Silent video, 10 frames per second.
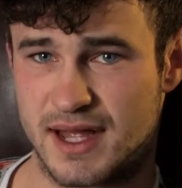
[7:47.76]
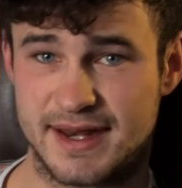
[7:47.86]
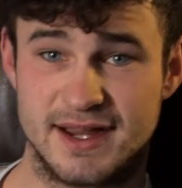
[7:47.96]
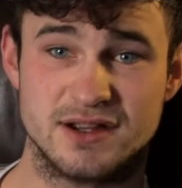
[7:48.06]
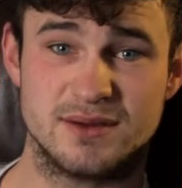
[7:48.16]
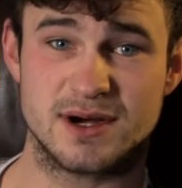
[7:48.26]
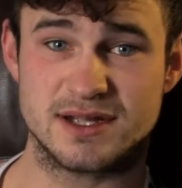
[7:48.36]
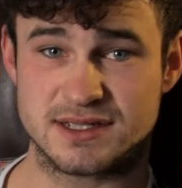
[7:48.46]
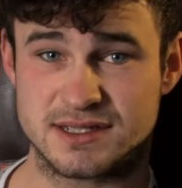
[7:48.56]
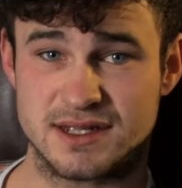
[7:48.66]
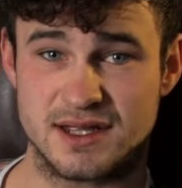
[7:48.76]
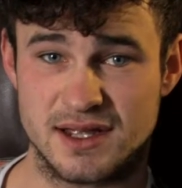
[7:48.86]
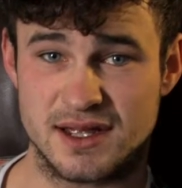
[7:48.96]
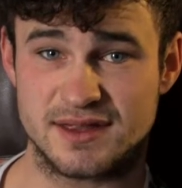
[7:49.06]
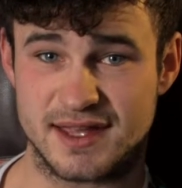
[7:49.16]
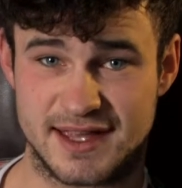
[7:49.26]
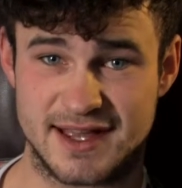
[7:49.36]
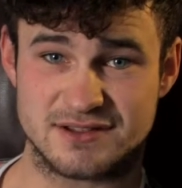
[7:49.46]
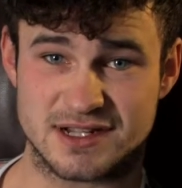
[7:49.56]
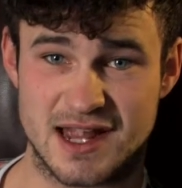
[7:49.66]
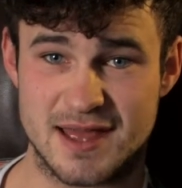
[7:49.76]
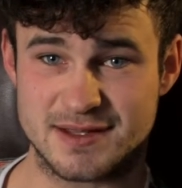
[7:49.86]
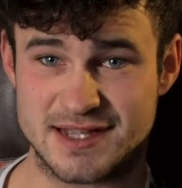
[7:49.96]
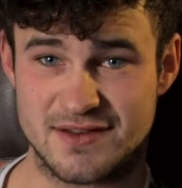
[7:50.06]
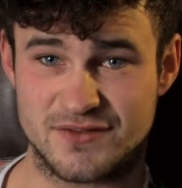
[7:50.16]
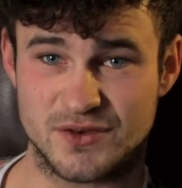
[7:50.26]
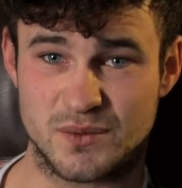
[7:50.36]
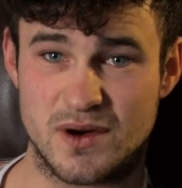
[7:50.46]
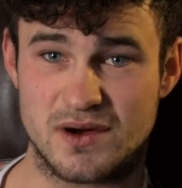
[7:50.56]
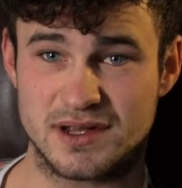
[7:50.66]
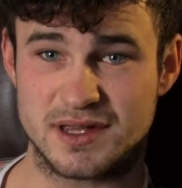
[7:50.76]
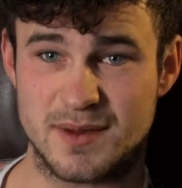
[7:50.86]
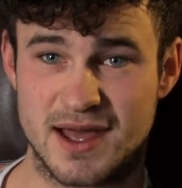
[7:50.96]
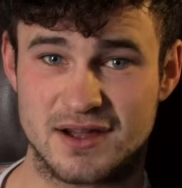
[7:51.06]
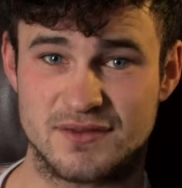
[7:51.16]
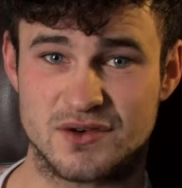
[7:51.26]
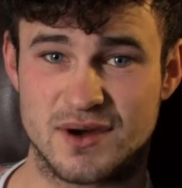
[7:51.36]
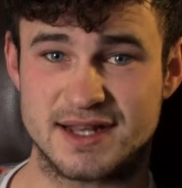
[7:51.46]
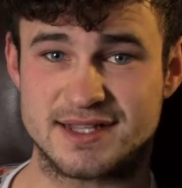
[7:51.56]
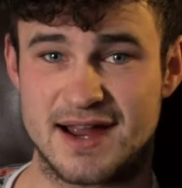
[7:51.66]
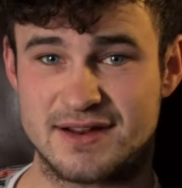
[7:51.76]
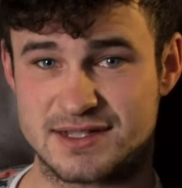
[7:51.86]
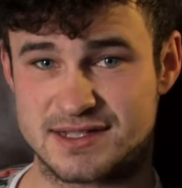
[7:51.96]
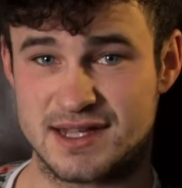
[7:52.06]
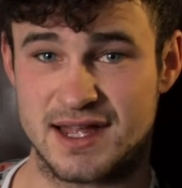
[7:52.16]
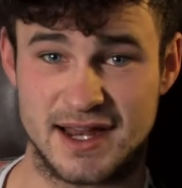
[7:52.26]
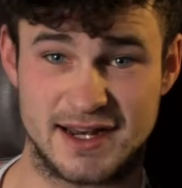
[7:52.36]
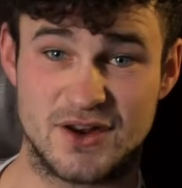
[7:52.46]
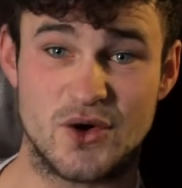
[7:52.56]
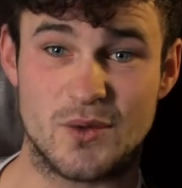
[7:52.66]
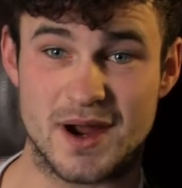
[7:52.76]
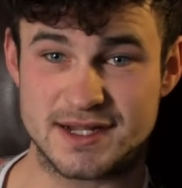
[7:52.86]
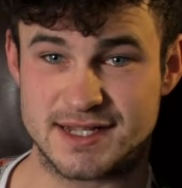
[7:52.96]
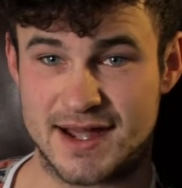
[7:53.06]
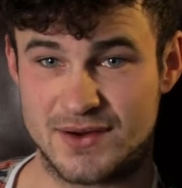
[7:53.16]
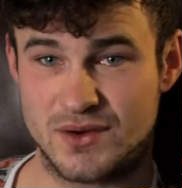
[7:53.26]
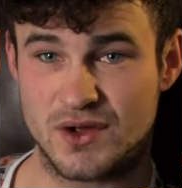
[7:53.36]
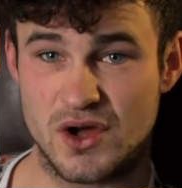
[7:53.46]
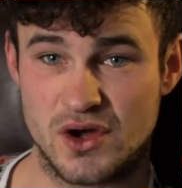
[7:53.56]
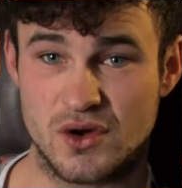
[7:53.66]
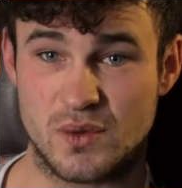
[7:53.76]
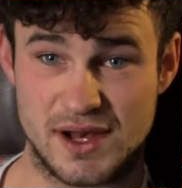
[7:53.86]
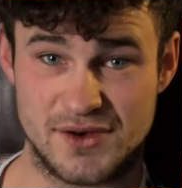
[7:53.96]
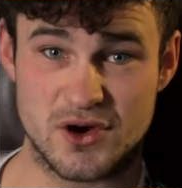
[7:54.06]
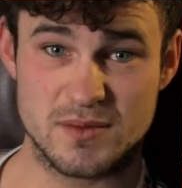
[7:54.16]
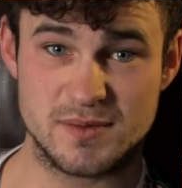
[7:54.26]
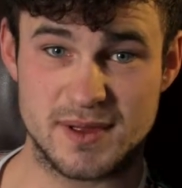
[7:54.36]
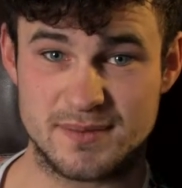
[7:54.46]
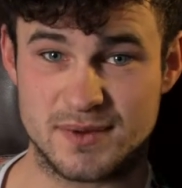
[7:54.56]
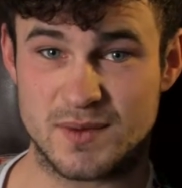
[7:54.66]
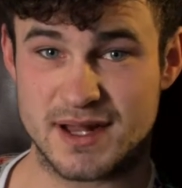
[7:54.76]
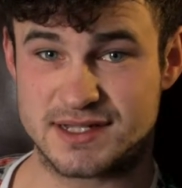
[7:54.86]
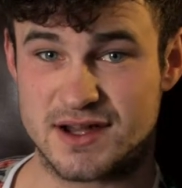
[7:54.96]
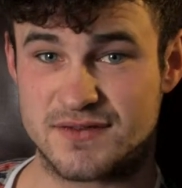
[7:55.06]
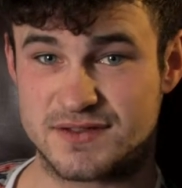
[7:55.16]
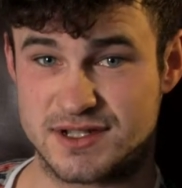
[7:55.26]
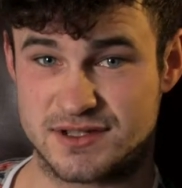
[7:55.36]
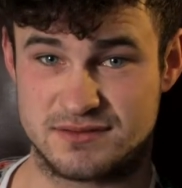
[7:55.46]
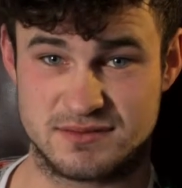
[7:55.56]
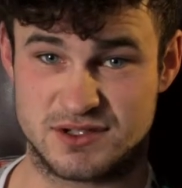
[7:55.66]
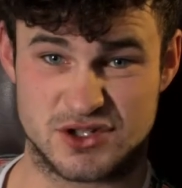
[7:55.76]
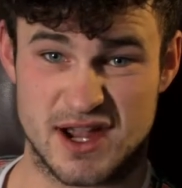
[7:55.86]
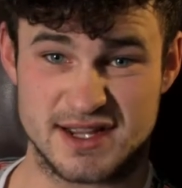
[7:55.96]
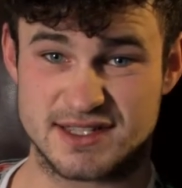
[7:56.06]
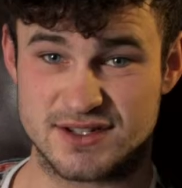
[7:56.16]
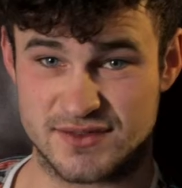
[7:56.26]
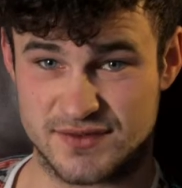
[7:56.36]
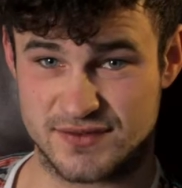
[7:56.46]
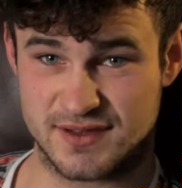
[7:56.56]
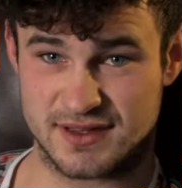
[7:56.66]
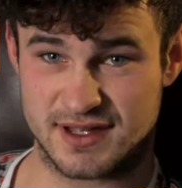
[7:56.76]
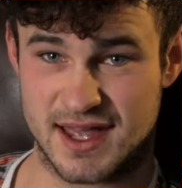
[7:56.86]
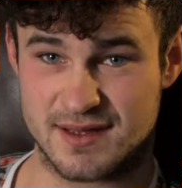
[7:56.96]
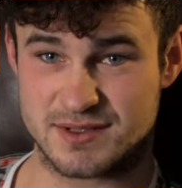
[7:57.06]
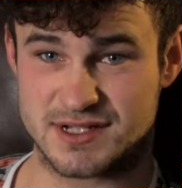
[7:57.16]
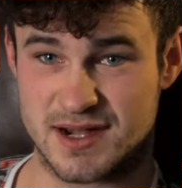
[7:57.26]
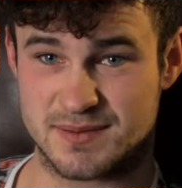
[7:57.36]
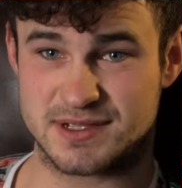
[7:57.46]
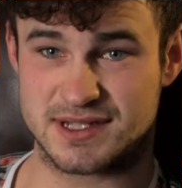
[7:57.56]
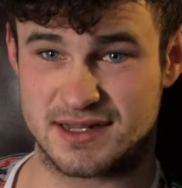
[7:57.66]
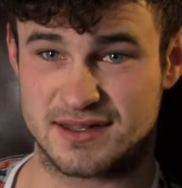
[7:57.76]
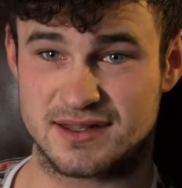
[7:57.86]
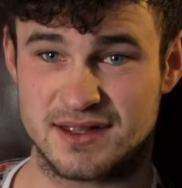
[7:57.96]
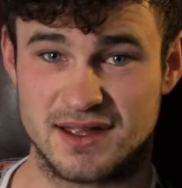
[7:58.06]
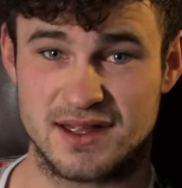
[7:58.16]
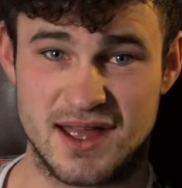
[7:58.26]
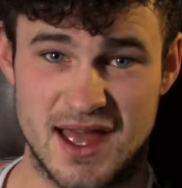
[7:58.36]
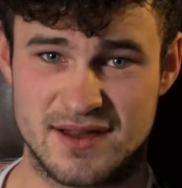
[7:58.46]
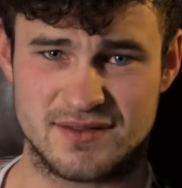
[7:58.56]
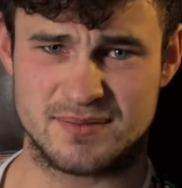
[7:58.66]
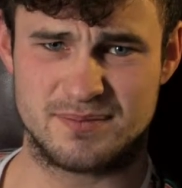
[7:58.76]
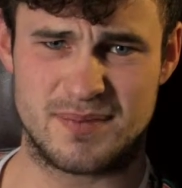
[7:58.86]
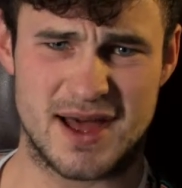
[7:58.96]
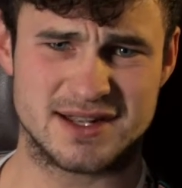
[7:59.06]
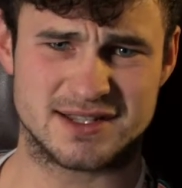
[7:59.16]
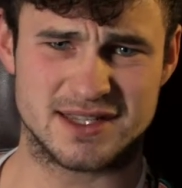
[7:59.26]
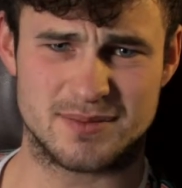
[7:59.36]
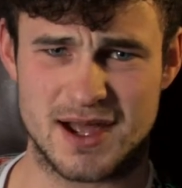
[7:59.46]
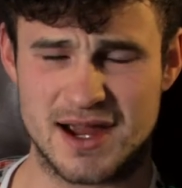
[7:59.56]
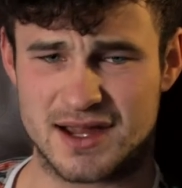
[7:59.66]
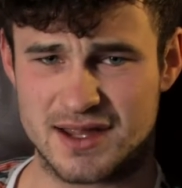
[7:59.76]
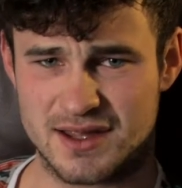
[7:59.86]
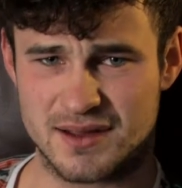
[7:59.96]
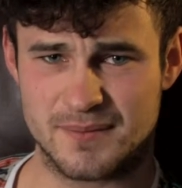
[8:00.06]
And here he was, thinking how to climb a 10-foot wall at the back of a grey terrace in a nowhere town, while normal people went off to try stuff in the game shops and have a bant in the park.